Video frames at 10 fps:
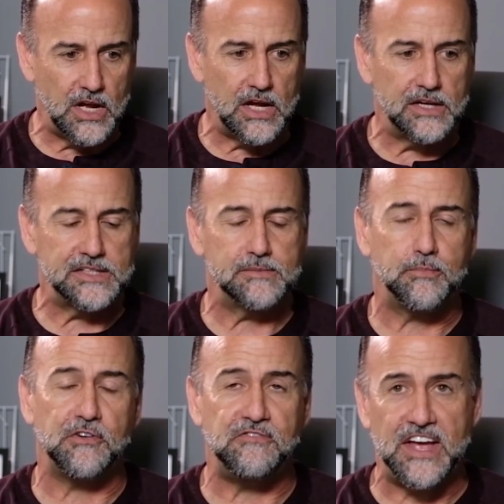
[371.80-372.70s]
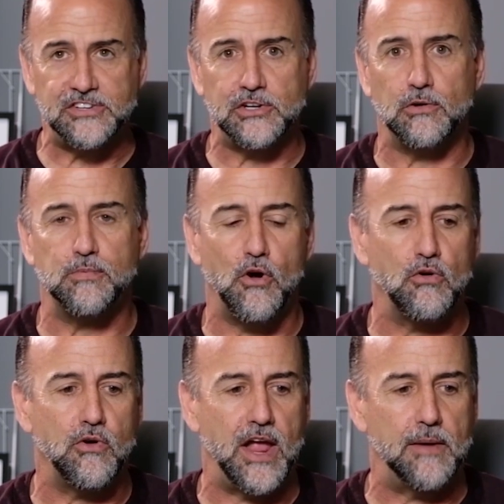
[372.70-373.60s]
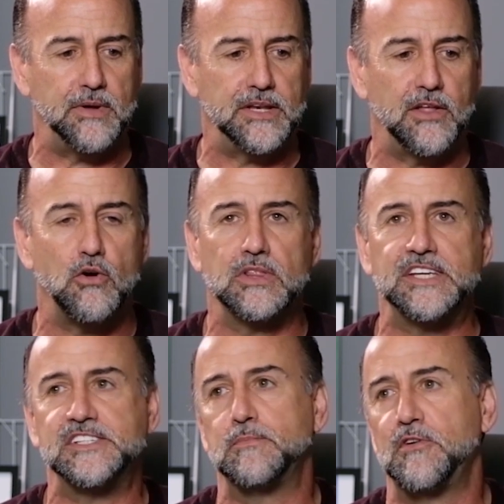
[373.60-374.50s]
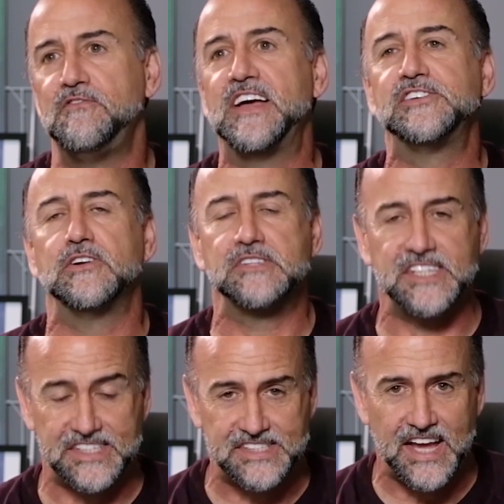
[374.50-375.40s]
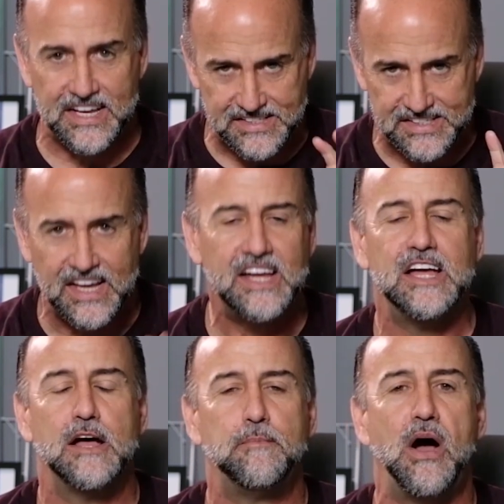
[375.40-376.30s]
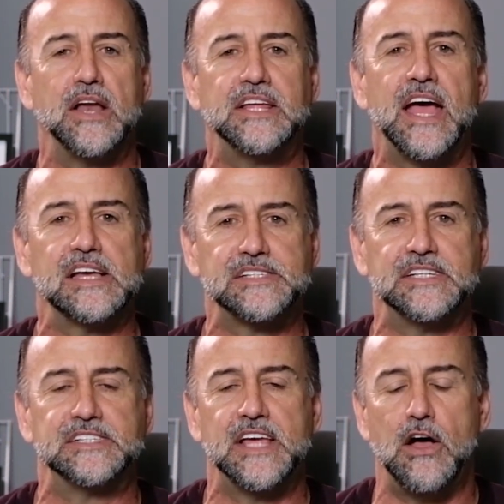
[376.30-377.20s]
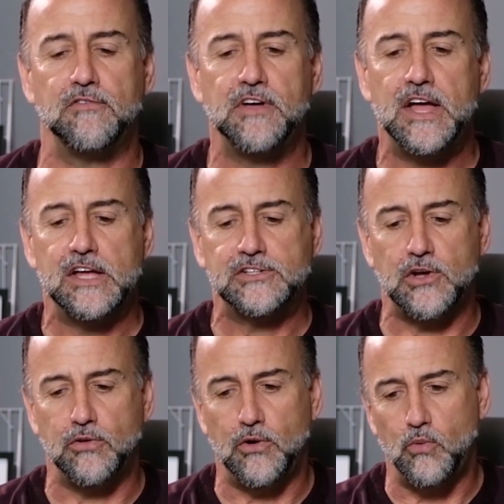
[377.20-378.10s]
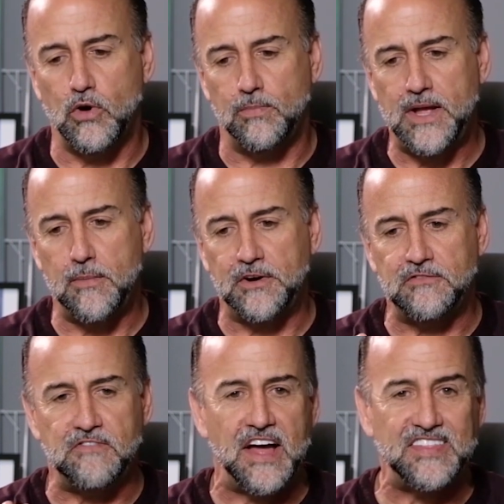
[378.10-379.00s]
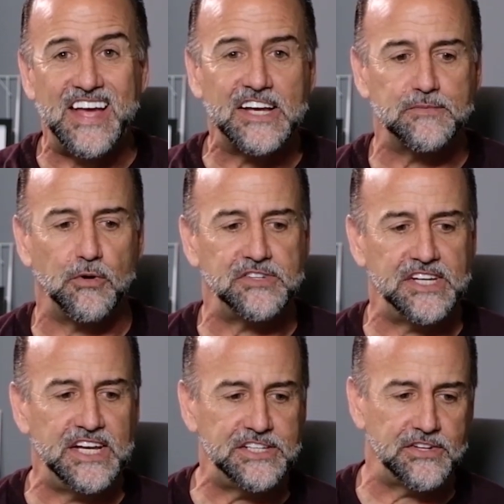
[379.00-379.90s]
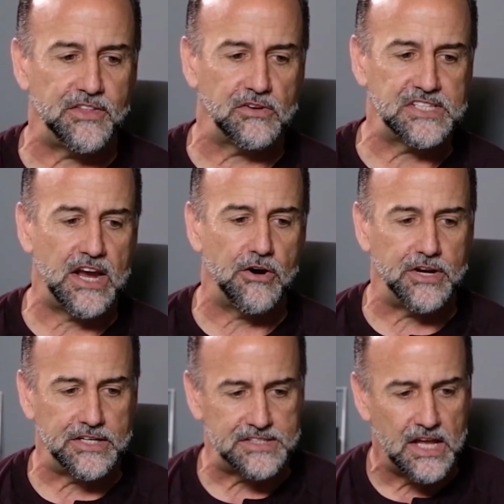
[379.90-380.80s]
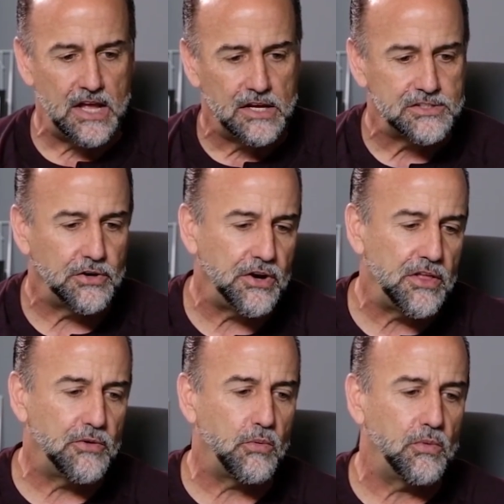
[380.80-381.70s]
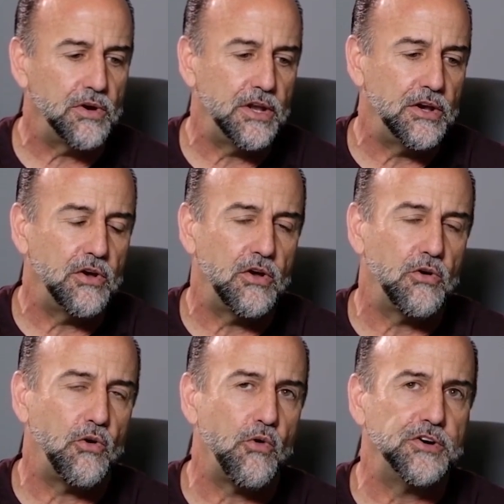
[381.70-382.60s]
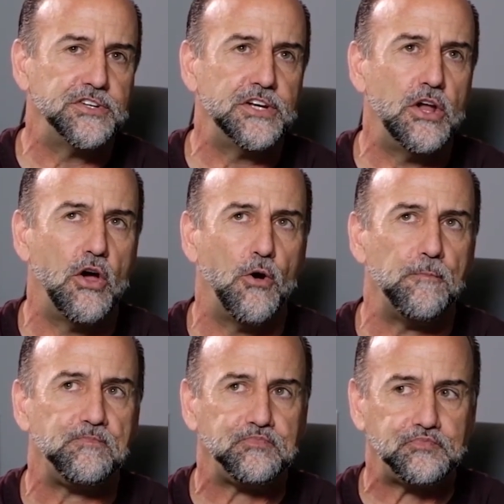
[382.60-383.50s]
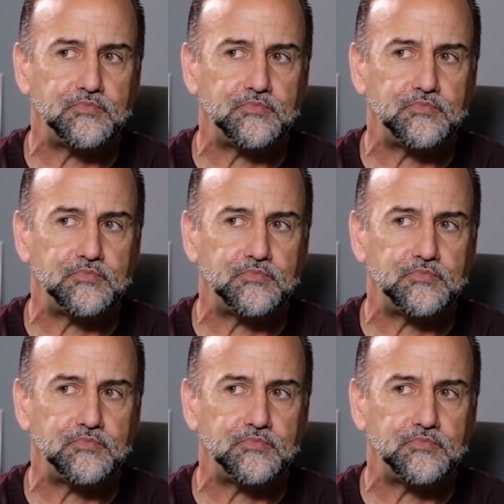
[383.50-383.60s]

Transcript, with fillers: uh, professional program and the Holistic Professional Success podcast itself so that we'll be able to find the experts in each of those areas. So, in, in order to know